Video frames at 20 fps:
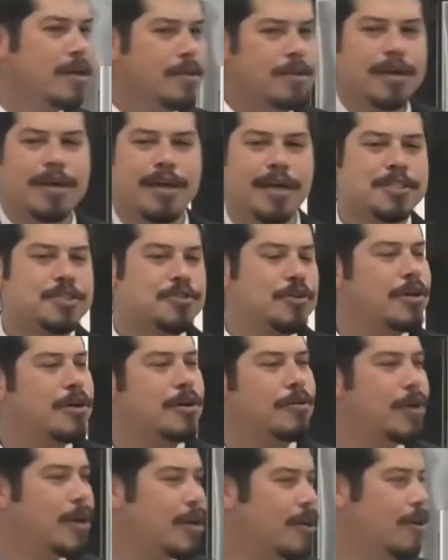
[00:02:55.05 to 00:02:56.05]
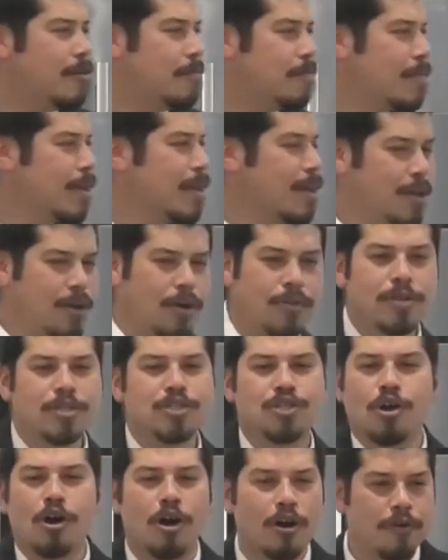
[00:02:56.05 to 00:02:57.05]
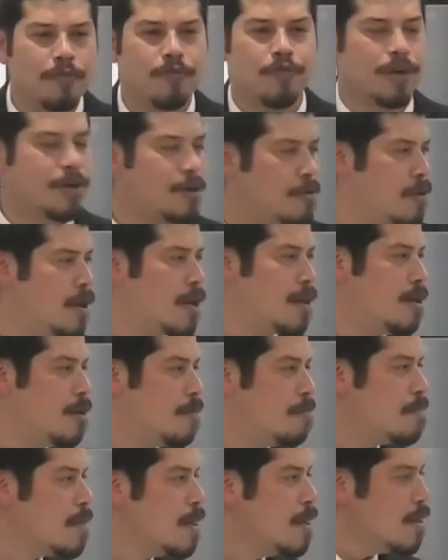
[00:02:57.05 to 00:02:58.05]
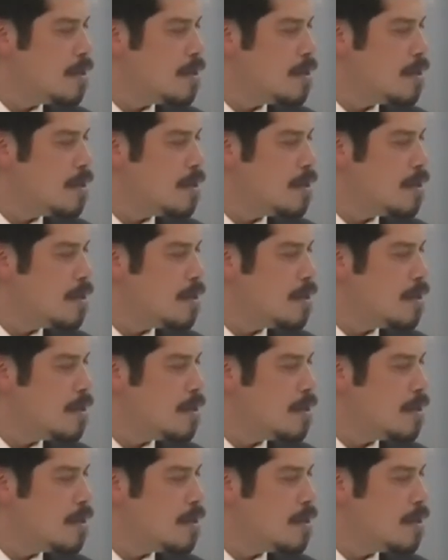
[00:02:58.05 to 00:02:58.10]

the history curriculum, you know, the geography curriculum.